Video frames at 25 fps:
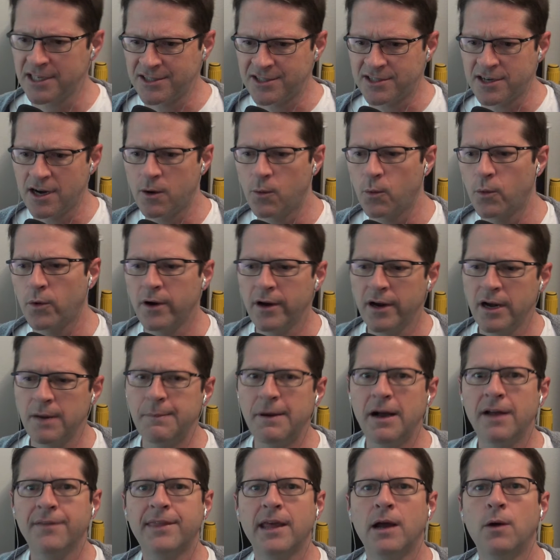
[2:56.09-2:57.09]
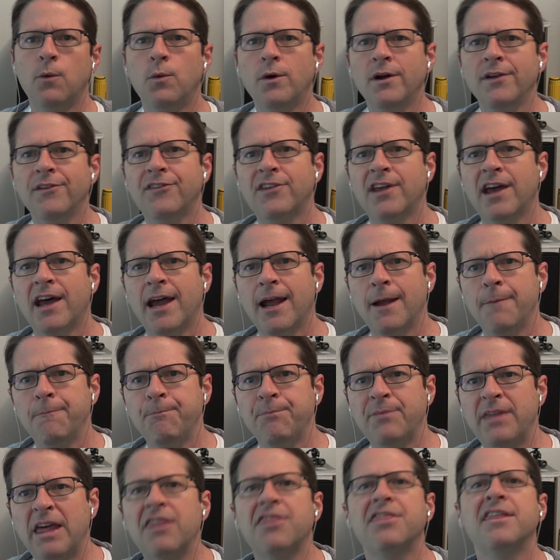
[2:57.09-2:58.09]
I start worrying about that one
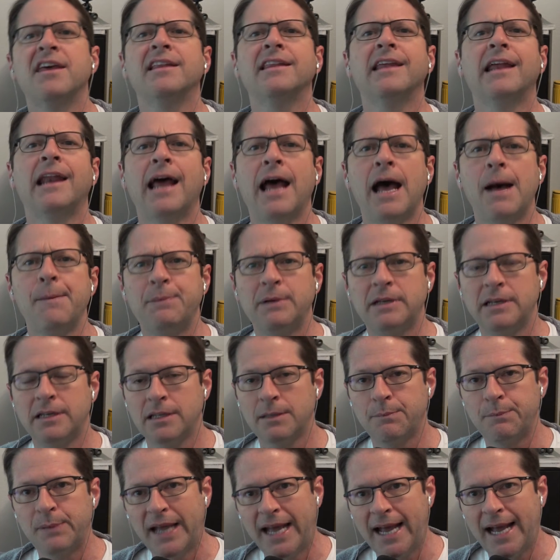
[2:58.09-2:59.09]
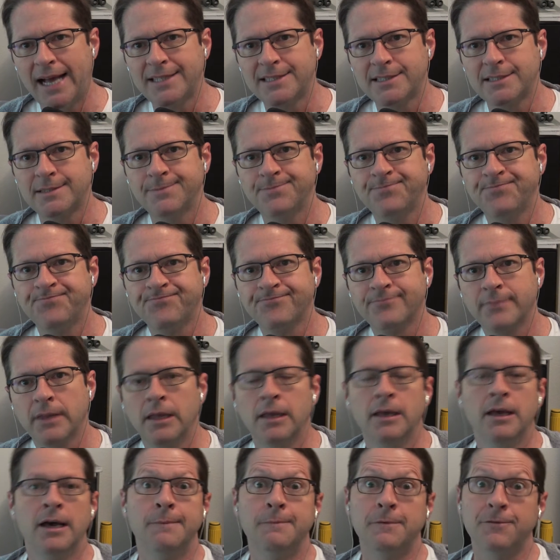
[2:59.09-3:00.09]
time, that thing that happened in the past.
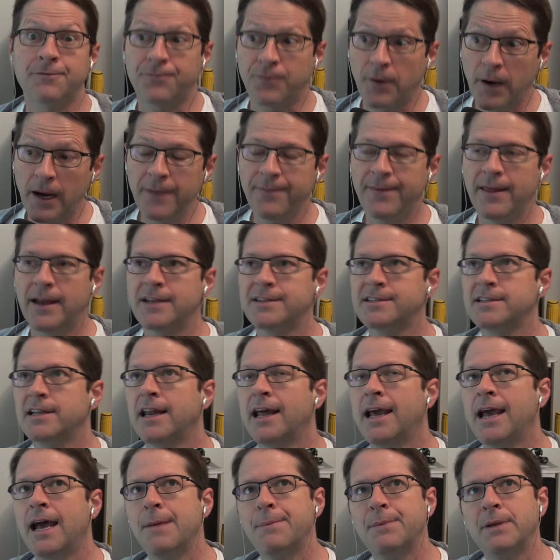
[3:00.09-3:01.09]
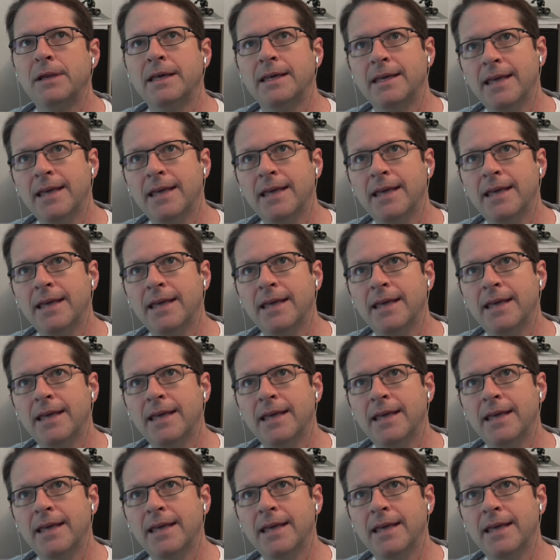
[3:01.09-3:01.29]
I'm afraid that it's going to happen